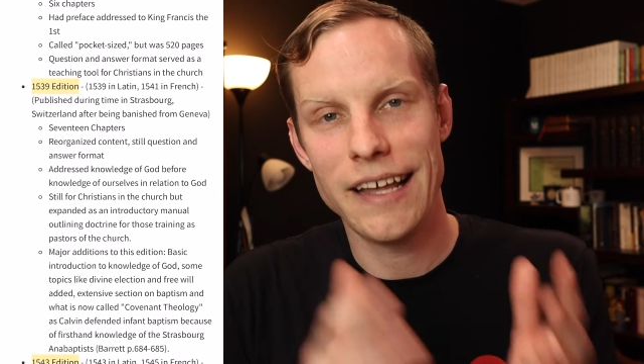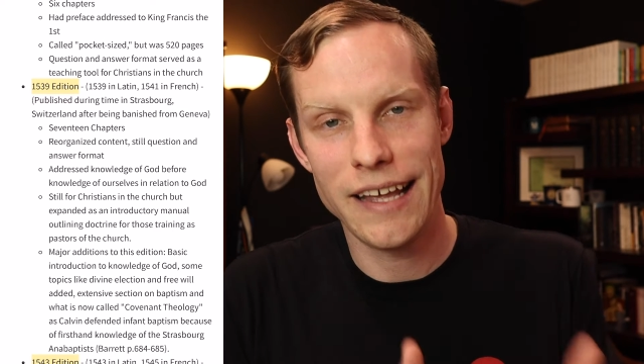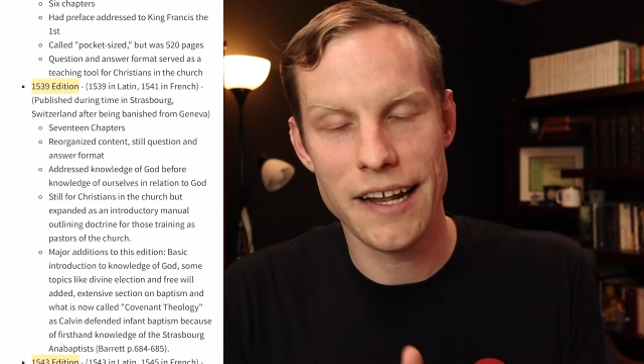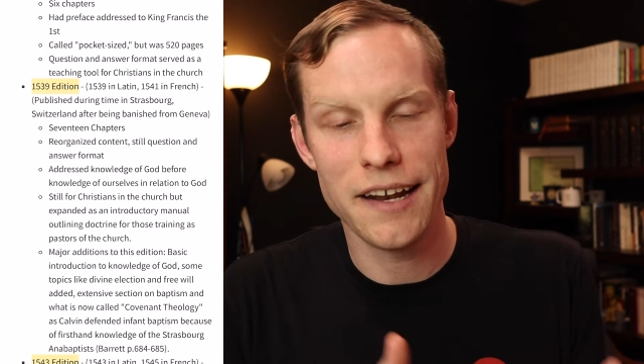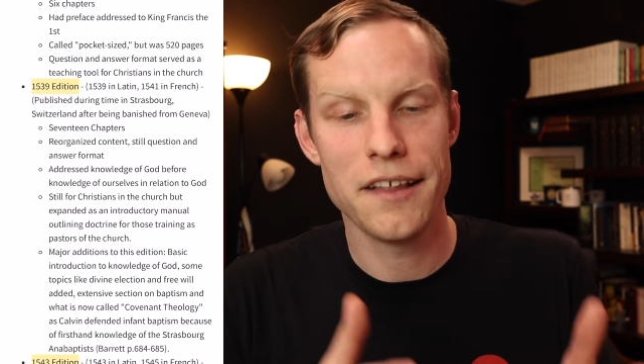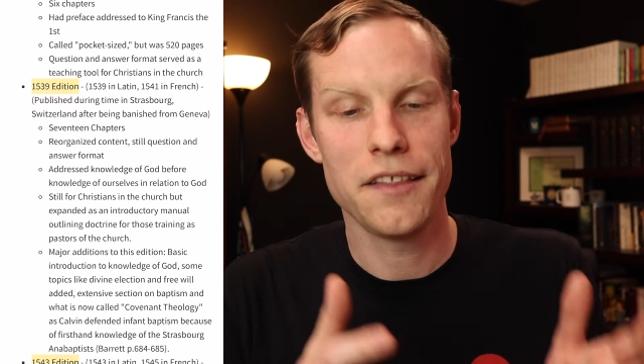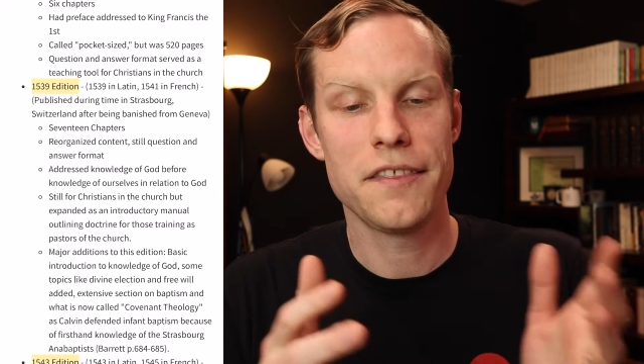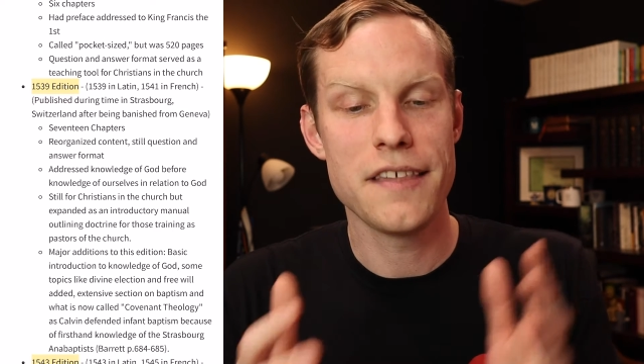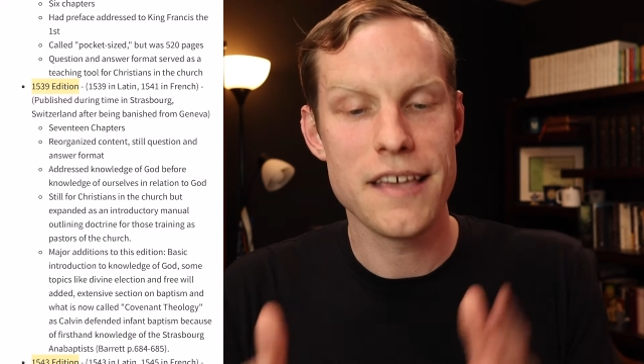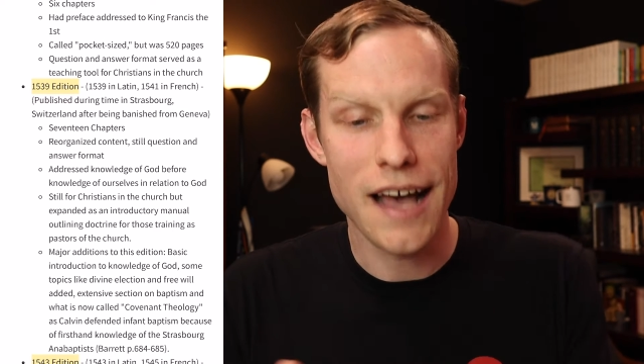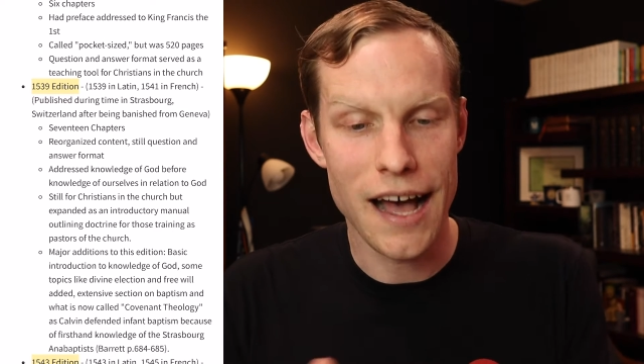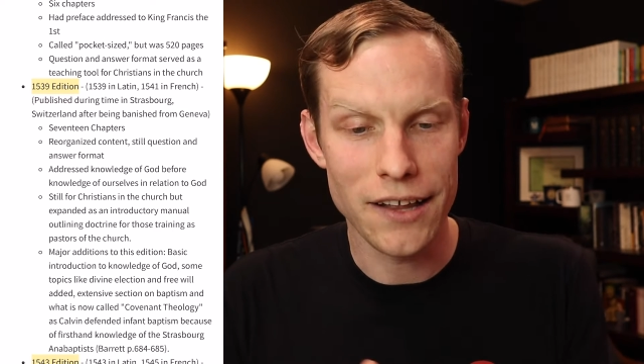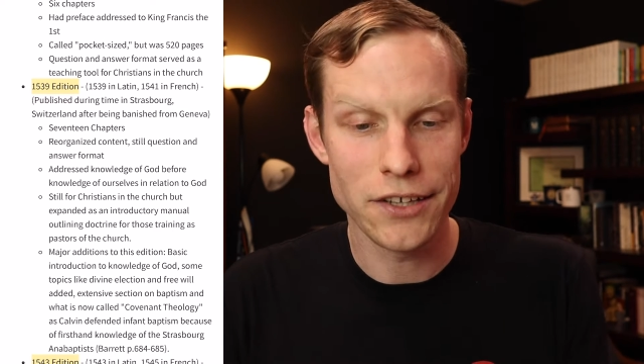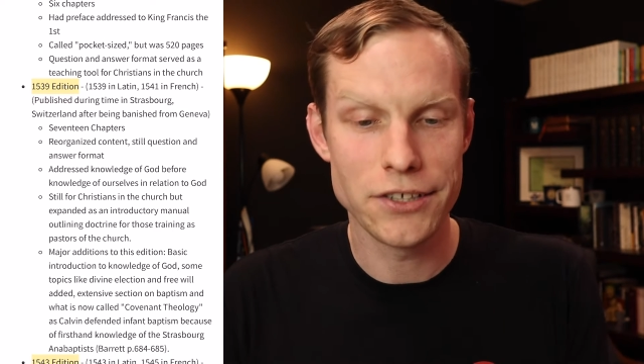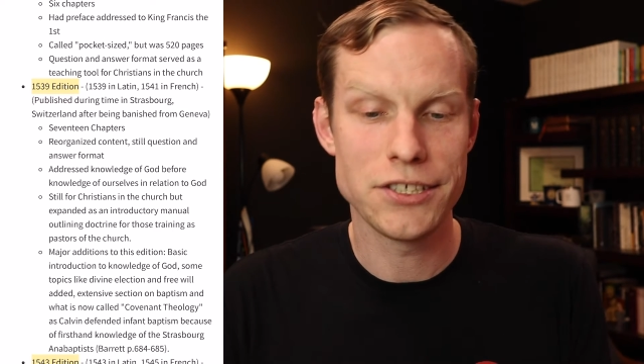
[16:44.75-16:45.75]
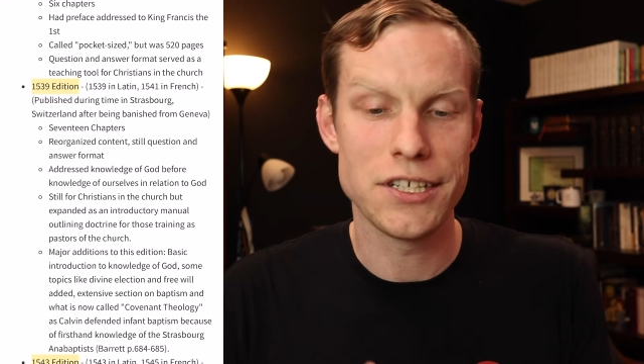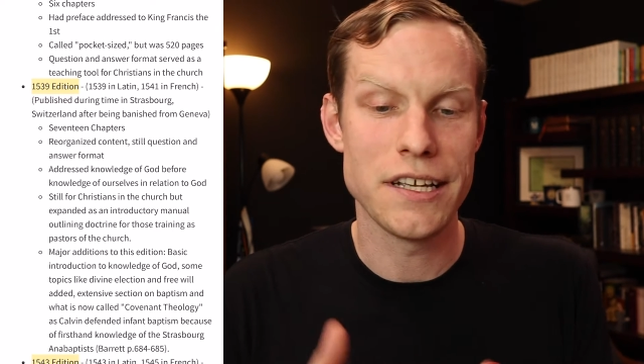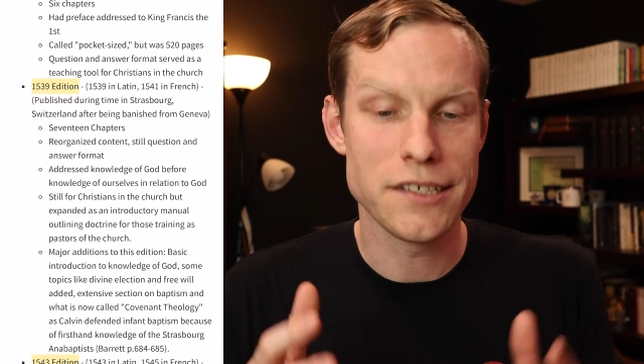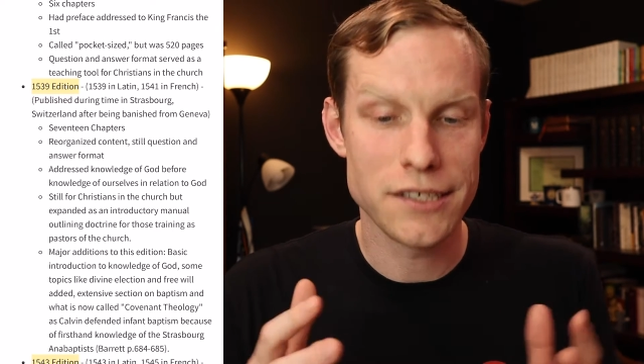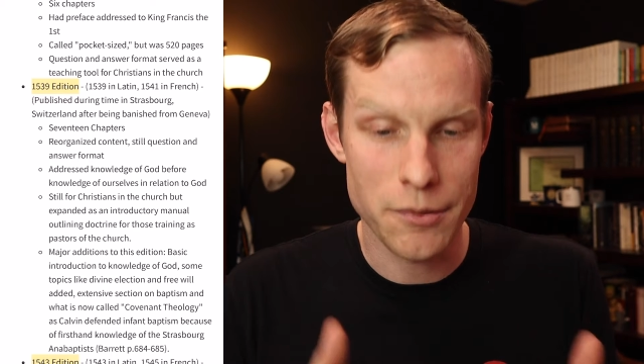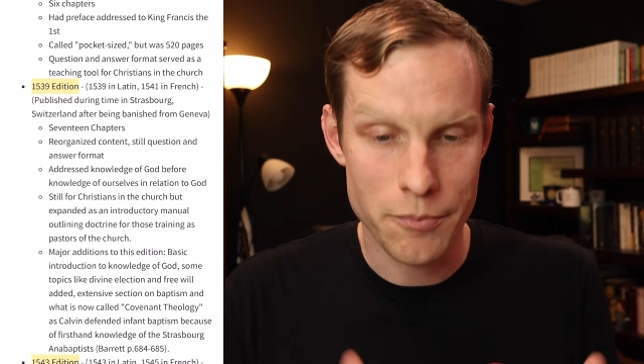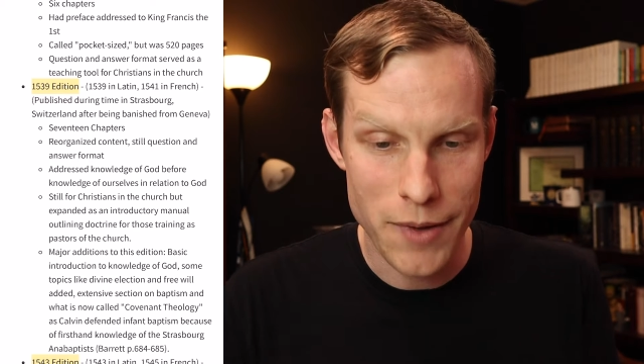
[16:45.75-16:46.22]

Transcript: in theology to